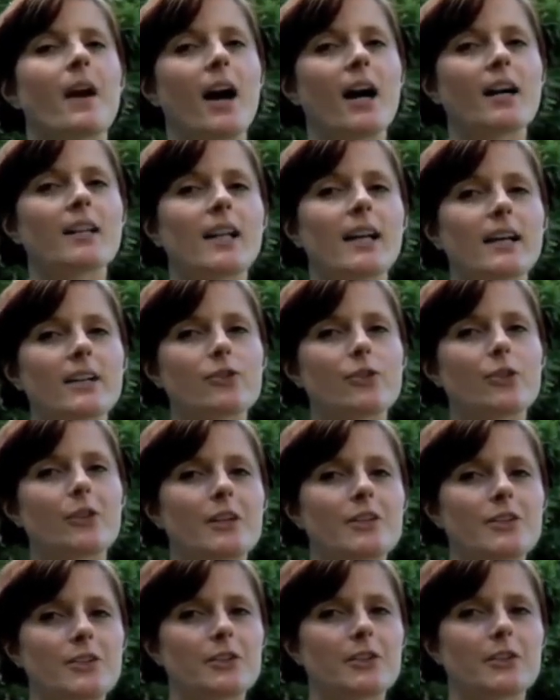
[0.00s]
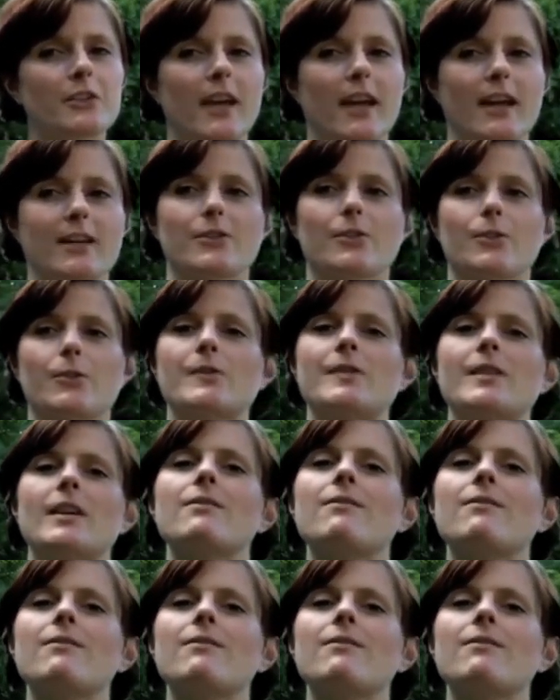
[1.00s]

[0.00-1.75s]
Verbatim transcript: Unlike traditional cancers,